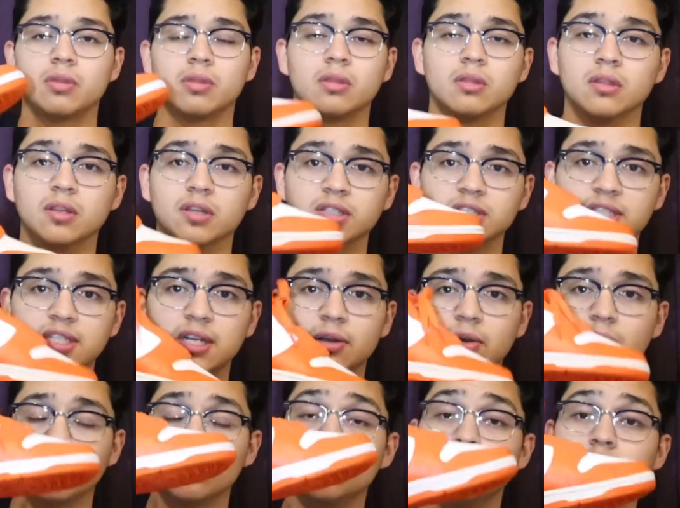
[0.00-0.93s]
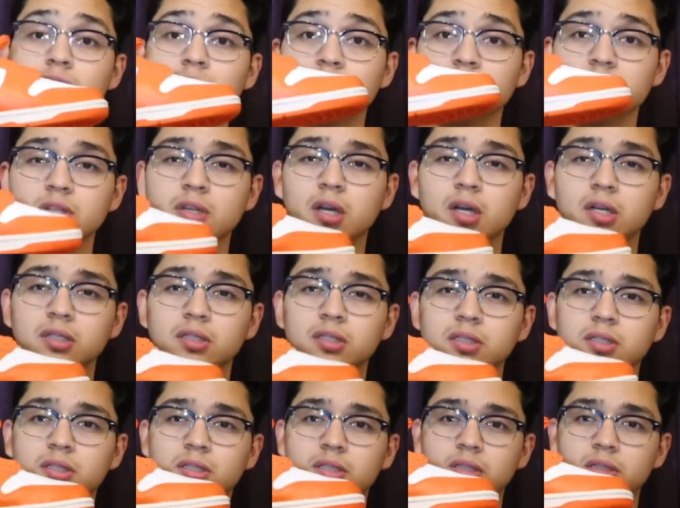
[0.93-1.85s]
the Syracuse
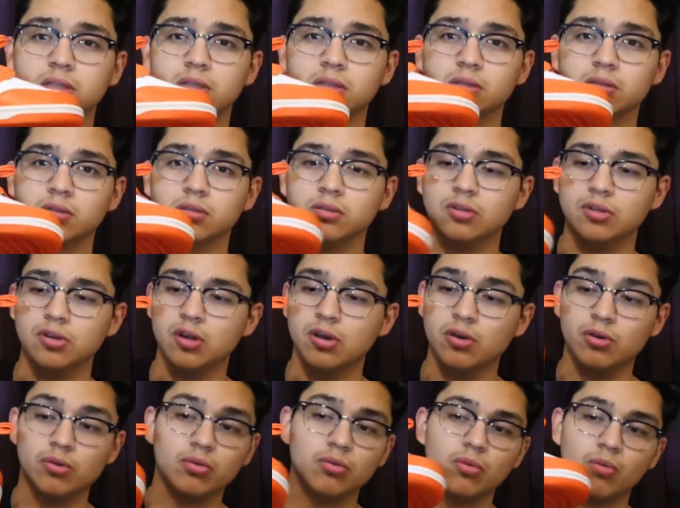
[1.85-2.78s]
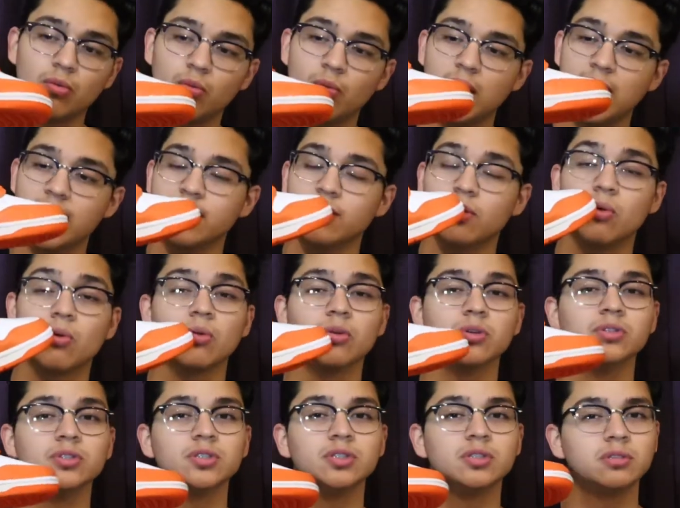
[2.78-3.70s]
Dunks, you know, white,
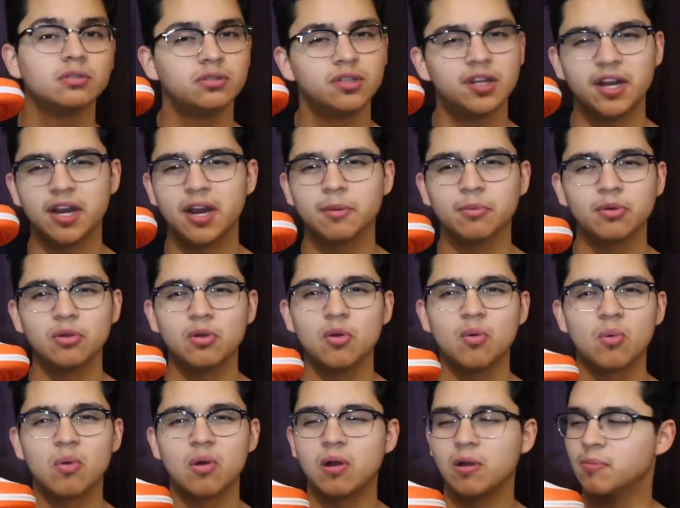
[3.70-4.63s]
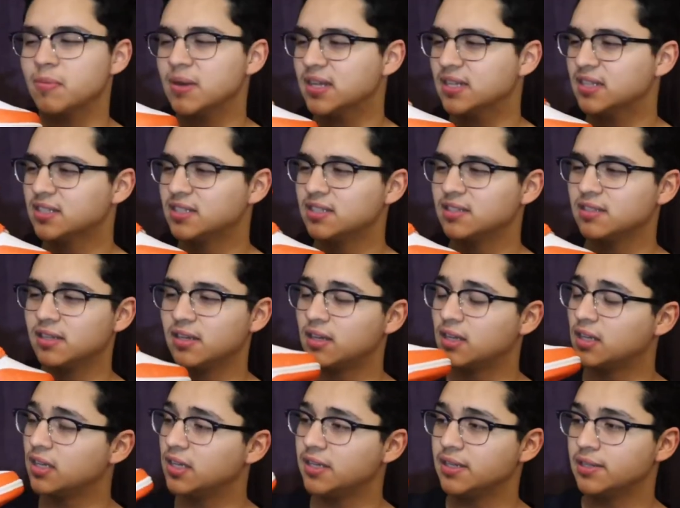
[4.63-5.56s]
orange, can never go wrong, man. This is a
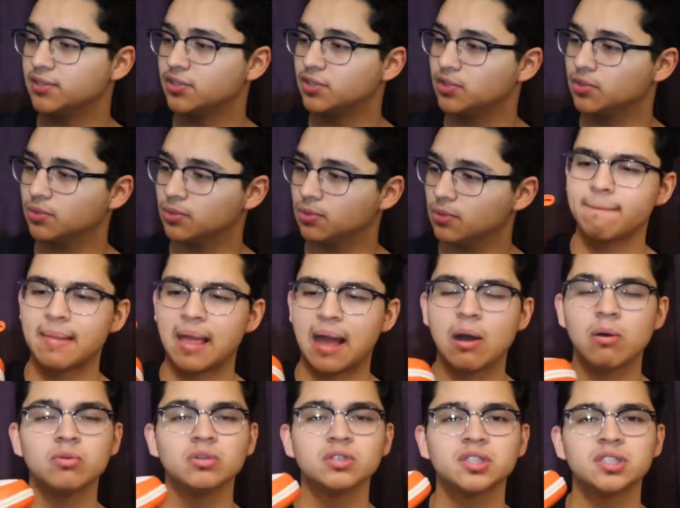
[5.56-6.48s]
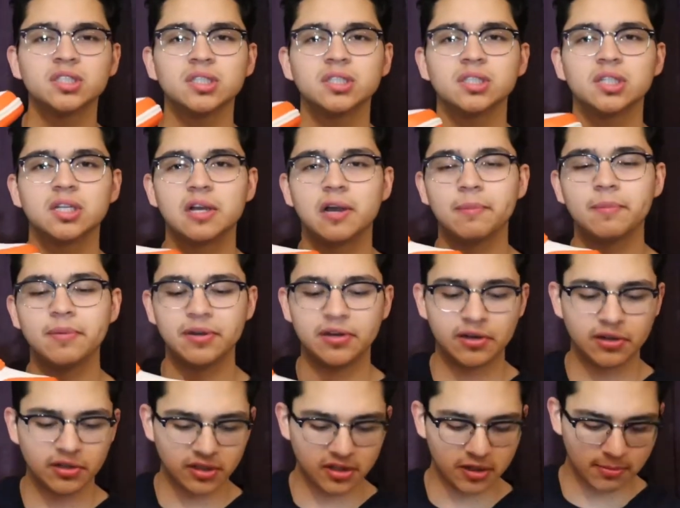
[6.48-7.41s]
clean shoe. I wasn't coming
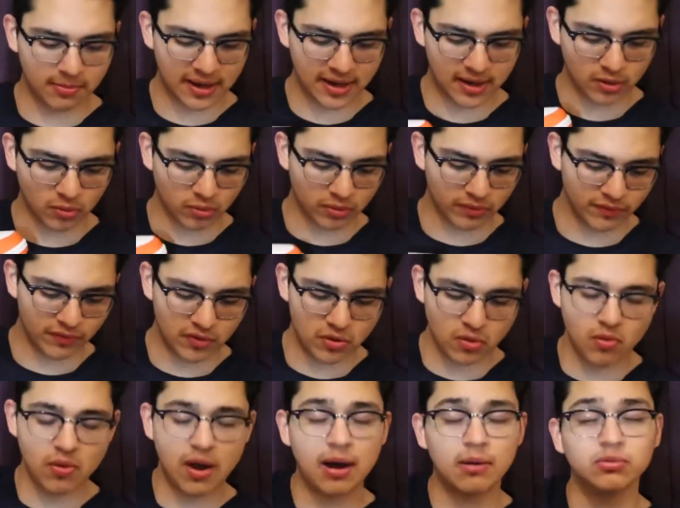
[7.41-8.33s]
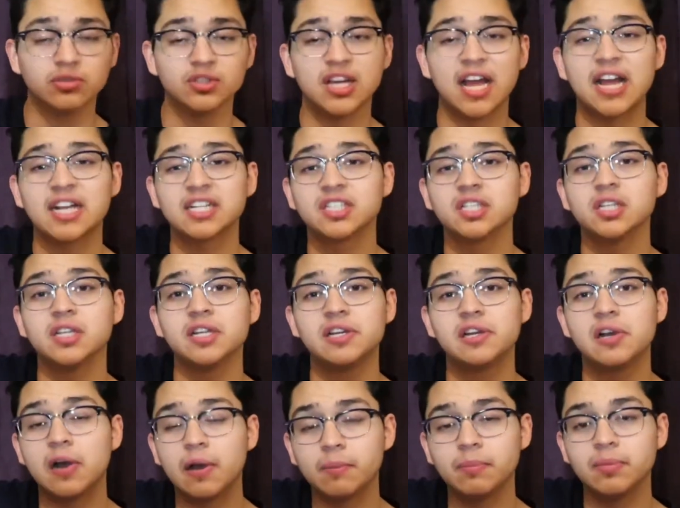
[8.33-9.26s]
here to make a review. I was actually
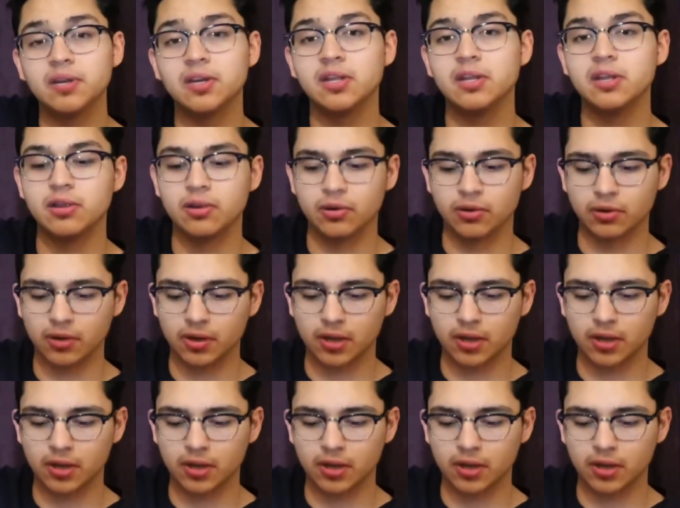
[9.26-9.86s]
coming here,